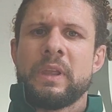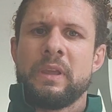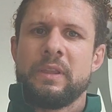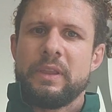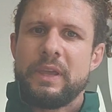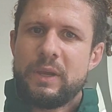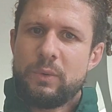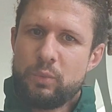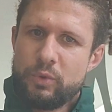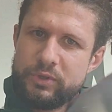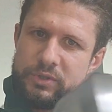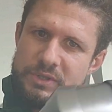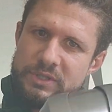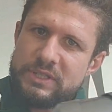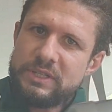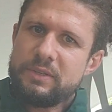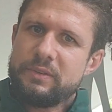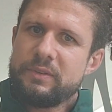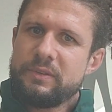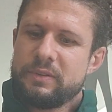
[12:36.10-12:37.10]
like wooden
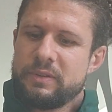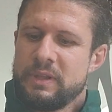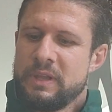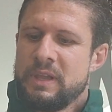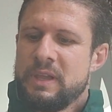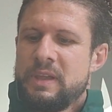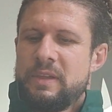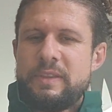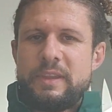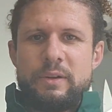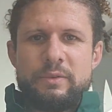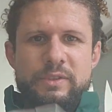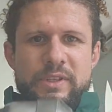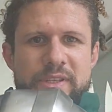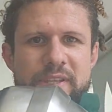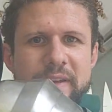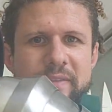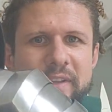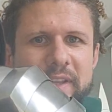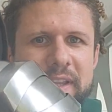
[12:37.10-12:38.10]
shields that'll
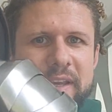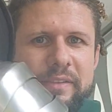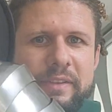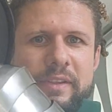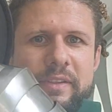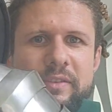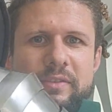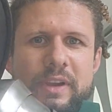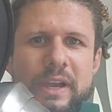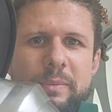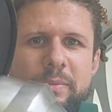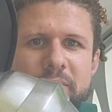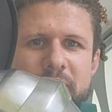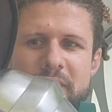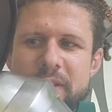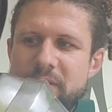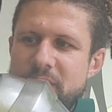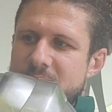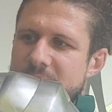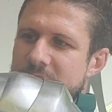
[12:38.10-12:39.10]
just have a leather strap
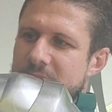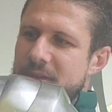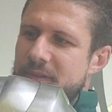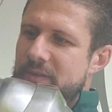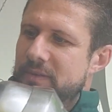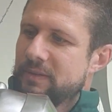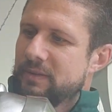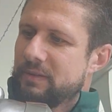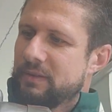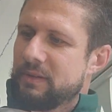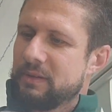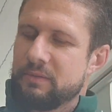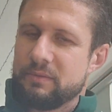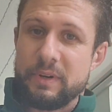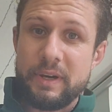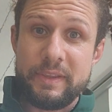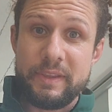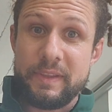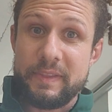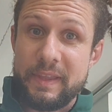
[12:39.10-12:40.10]
rather
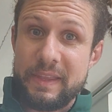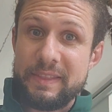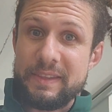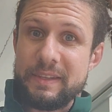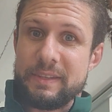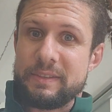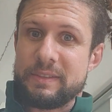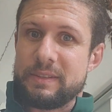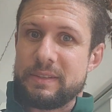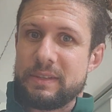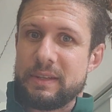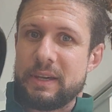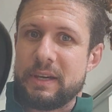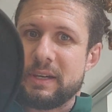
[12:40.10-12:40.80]
than this